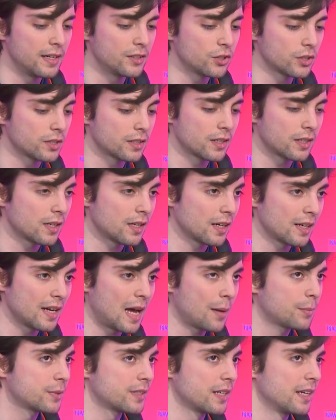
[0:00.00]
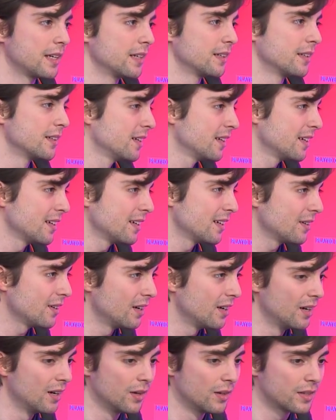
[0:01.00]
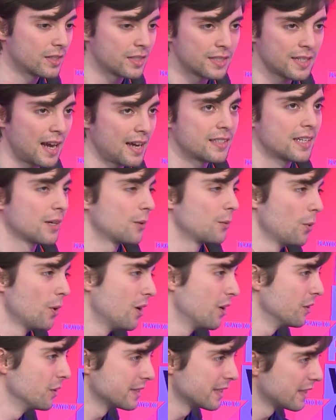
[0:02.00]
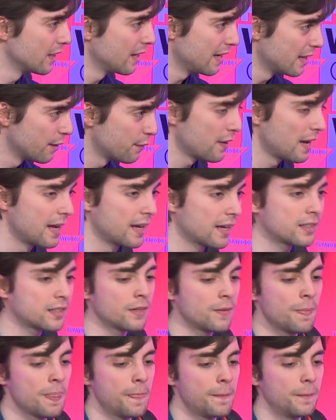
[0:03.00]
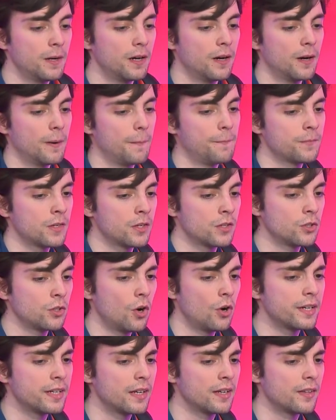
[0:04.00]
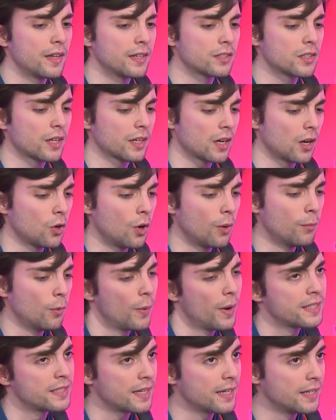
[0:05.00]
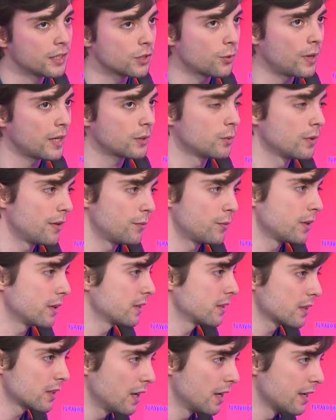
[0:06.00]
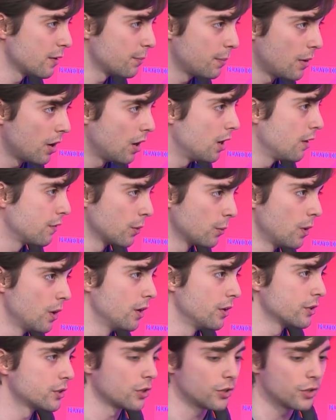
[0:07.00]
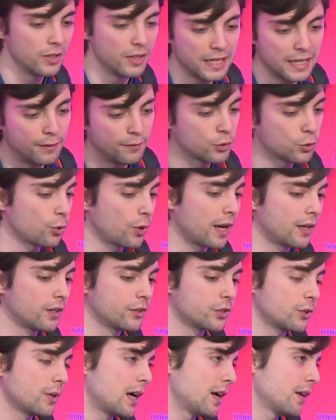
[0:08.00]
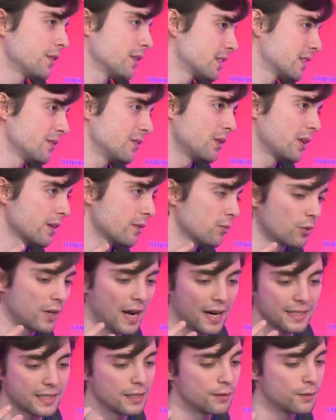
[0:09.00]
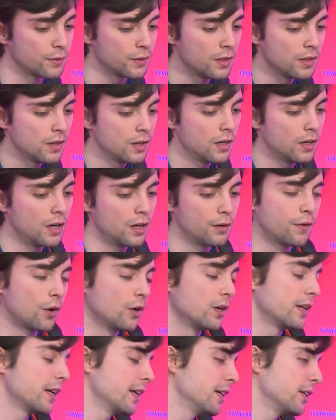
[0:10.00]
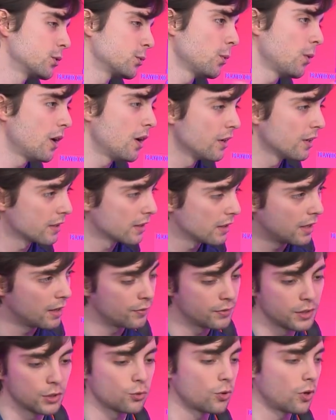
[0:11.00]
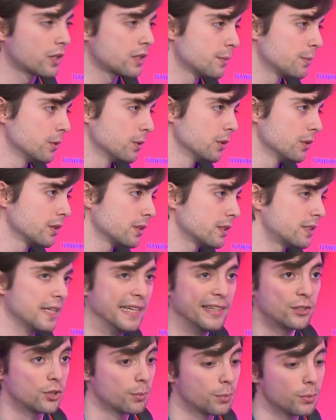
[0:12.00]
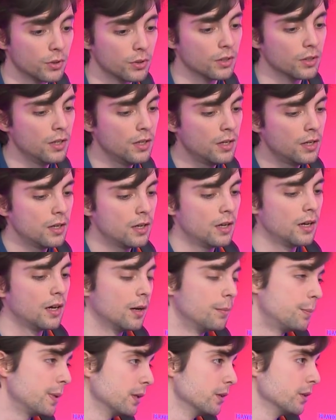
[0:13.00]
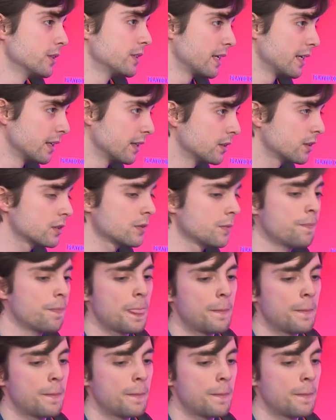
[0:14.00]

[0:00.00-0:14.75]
just collapsing static world in effect, not only are there like a lot more ways to interact with every kind of part of the world, so you leave trails, you have the reactive foliage, wildlife, destructible, siegeable buildings,